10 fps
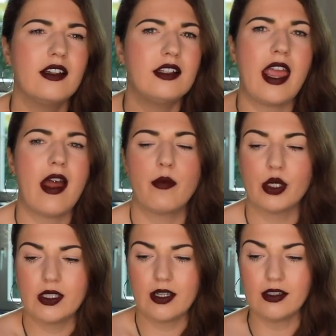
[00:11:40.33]
the
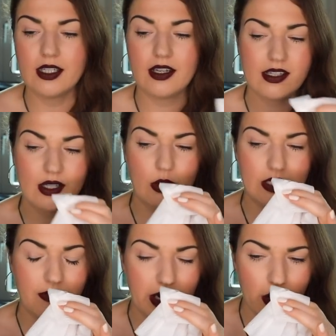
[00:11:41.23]
Amber Sultan. So
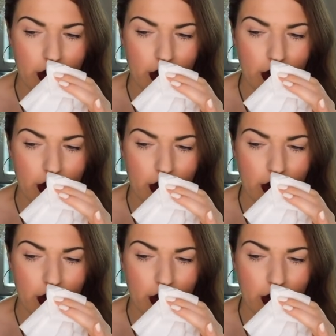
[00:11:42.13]
it's a very